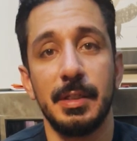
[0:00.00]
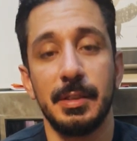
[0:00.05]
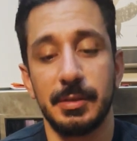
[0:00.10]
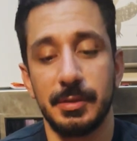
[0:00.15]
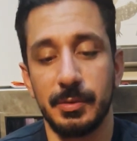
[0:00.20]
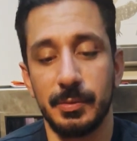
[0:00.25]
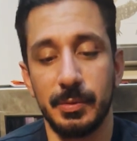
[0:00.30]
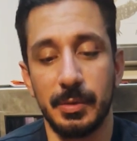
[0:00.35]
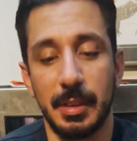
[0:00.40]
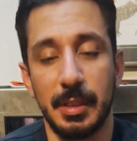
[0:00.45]

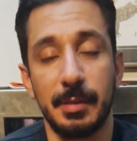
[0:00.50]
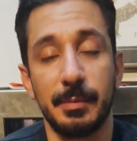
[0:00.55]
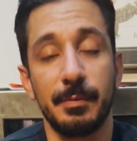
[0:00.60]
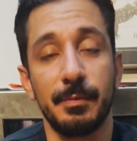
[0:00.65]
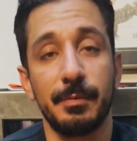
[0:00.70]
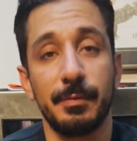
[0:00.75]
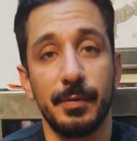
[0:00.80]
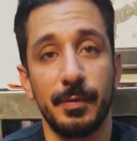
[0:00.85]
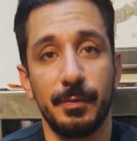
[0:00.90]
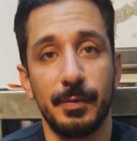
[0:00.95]
to let them
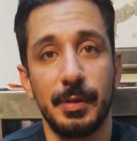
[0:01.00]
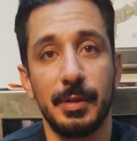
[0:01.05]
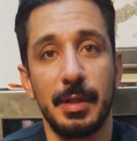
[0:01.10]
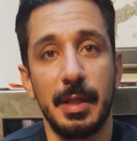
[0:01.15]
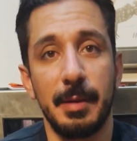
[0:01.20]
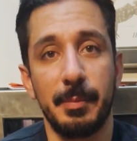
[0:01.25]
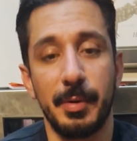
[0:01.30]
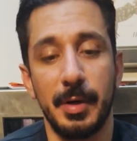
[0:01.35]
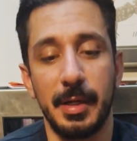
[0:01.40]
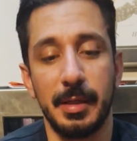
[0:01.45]
fulfill
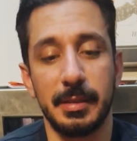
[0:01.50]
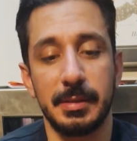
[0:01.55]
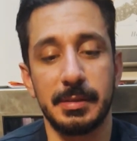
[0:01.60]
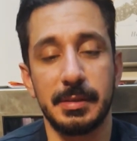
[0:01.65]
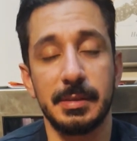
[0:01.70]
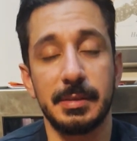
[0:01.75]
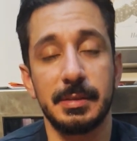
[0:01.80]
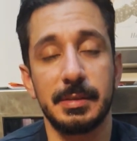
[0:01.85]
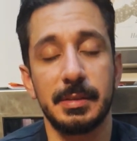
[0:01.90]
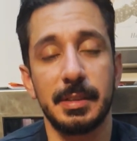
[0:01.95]
that
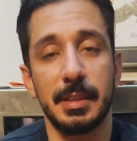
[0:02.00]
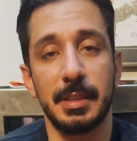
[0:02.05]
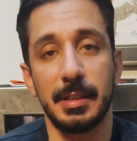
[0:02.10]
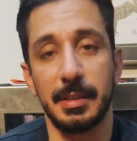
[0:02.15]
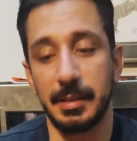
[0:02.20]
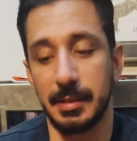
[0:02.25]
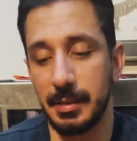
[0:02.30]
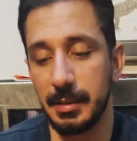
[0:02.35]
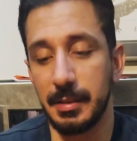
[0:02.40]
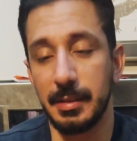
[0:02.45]
process
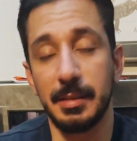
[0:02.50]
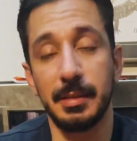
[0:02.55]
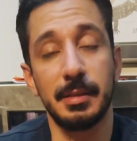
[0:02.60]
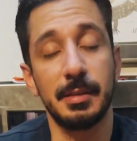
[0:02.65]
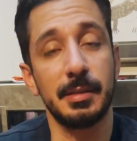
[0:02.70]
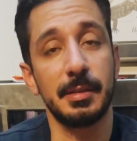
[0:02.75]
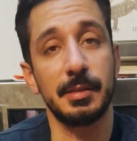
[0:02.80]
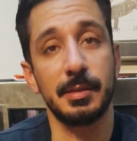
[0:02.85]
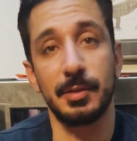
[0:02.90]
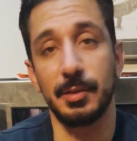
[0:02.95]
and
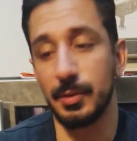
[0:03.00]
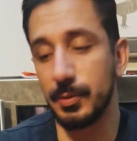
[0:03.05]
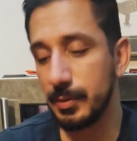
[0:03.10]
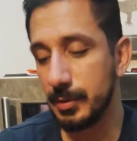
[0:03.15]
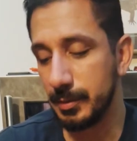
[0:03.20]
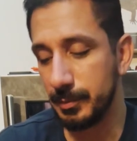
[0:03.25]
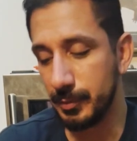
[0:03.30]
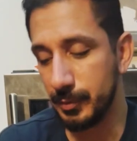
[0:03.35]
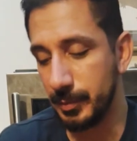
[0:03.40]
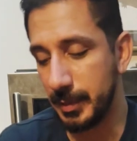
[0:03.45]
go
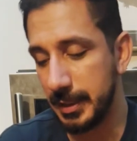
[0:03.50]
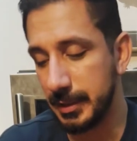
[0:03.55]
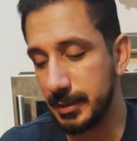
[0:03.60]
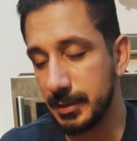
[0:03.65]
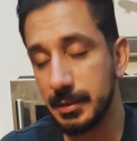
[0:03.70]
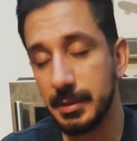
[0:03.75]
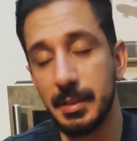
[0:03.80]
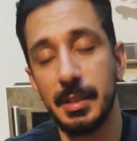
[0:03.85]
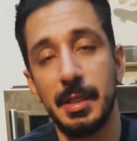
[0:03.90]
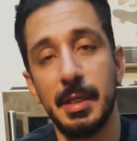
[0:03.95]
into
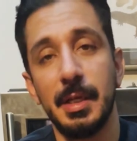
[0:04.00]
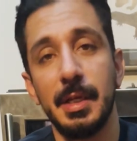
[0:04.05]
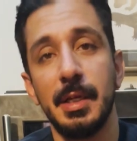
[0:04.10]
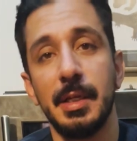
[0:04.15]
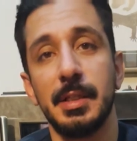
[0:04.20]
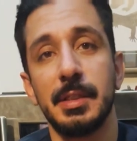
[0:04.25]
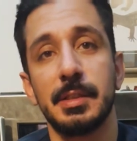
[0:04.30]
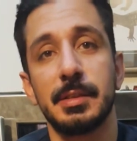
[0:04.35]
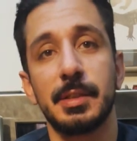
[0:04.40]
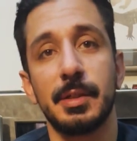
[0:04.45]
brumation.
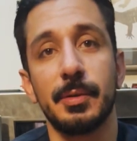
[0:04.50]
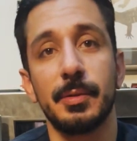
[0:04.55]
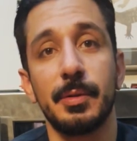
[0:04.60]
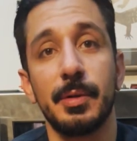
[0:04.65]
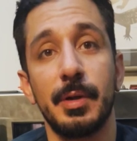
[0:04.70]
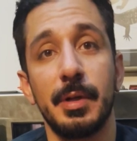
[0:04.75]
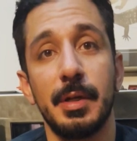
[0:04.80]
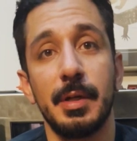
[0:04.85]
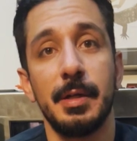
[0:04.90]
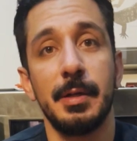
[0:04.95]
So
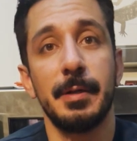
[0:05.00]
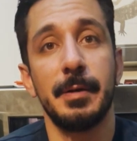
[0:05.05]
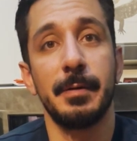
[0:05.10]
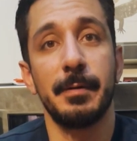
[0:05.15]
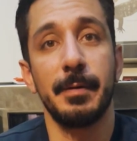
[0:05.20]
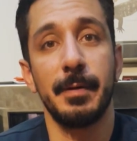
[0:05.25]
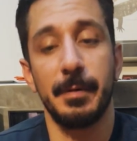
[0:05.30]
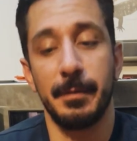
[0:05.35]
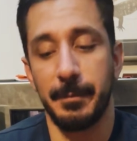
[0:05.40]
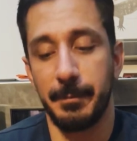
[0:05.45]

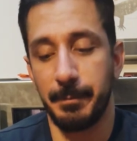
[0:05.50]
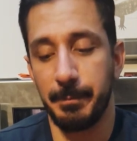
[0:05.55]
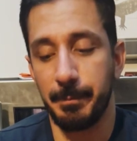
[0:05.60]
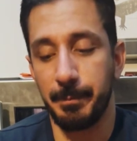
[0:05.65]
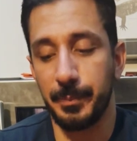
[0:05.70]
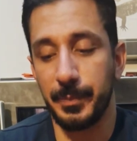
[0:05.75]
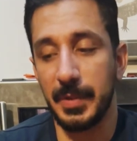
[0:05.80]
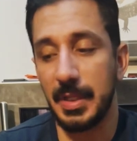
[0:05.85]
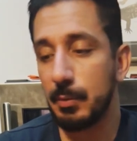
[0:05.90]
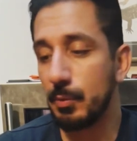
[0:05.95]

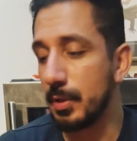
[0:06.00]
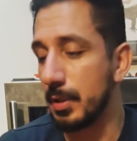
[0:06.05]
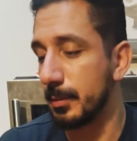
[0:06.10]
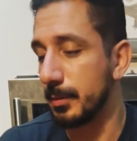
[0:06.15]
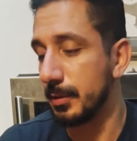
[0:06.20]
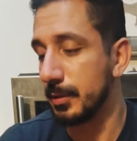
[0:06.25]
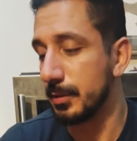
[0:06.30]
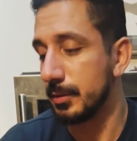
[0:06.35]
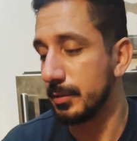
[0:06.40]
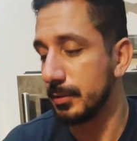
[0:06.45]
what I'm
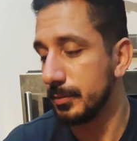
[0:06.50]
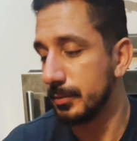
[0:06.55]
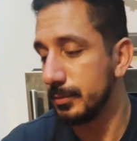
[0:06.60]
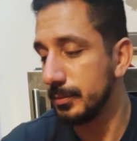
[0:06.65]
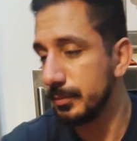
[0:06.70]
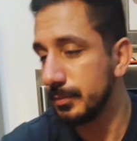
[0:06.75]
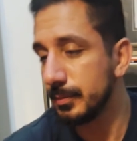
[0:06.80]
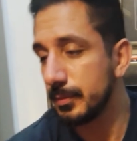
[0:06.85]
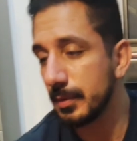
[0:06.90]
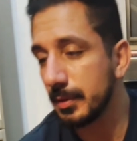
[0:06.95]
gonna do,
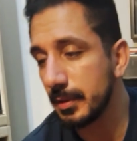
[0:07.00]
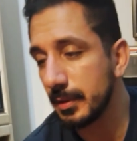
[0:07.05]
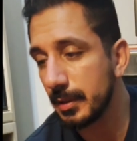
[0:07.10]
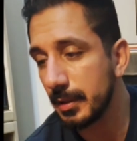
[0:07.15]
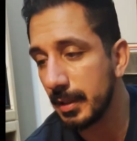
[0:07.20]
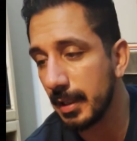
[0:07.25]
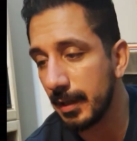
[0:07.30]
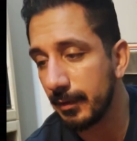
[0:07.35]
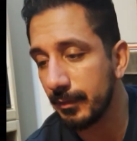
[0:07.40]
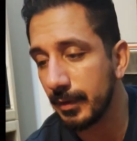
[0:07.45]

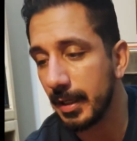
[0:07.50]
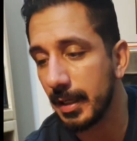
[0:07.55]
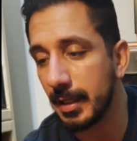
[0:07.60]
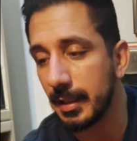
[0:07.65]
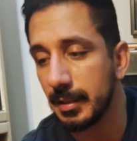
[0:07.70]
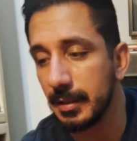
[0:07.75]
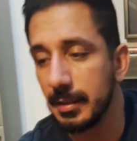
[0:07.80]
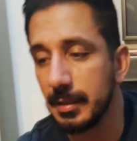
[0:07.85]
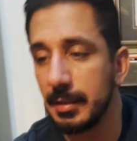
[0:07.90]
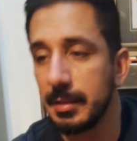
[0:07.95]
I've
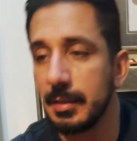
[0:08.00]
got